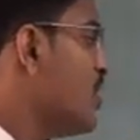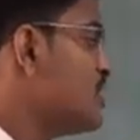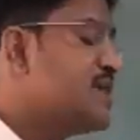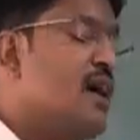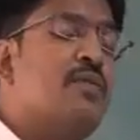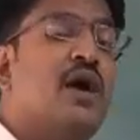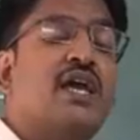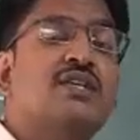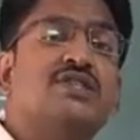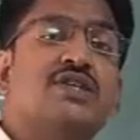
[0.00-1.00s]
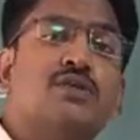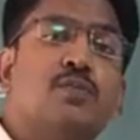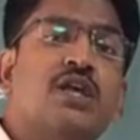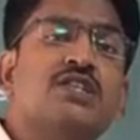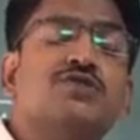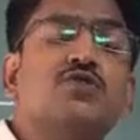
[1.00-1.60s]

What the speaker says: cos gamma is plus 2